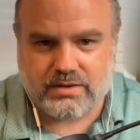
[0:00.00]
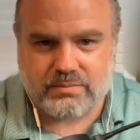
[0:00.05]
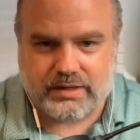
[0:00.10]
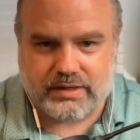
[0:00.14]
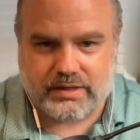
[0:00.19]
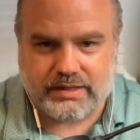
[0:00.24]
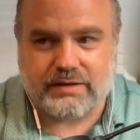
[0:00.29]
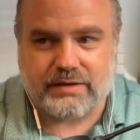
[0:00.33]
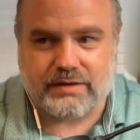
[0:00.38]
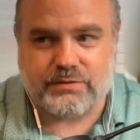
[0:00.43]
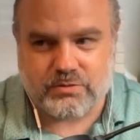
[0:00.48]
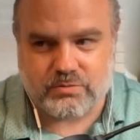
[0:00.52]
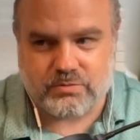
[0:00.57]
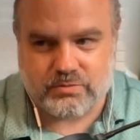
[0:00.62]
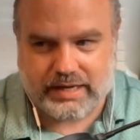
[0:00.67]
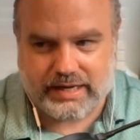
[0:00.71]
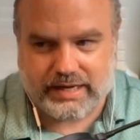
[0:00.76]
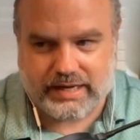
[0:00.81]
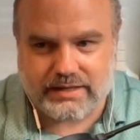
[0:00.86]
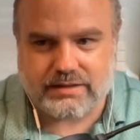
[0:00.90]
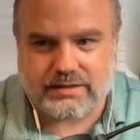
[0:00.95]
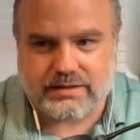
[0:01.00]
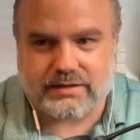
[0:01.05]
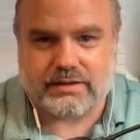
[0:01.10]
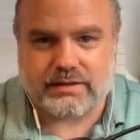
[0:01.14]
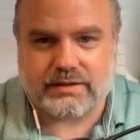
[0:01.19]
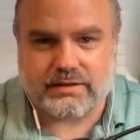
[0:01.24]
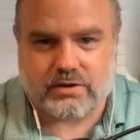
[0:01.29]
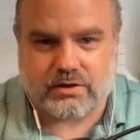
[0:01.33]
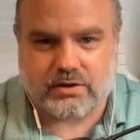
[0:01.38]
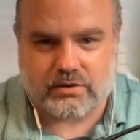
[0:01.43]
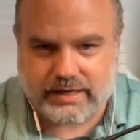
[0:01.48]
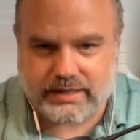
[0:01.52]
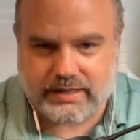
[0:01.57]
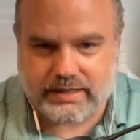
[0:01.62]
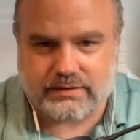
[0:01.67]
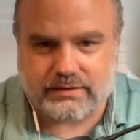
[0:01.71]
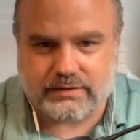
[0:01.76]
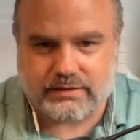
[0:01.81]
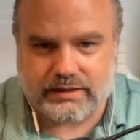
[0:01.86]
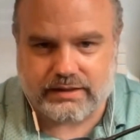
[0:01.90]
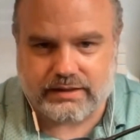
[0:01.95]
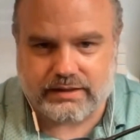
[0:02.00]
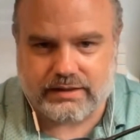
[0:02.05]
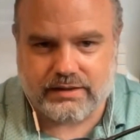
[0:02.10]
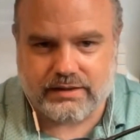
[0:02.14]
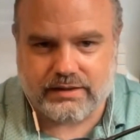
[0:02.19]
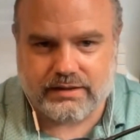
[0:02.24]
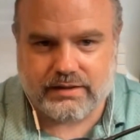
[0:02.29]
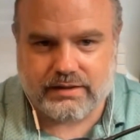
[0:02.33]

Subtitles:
but if you handle it correctly,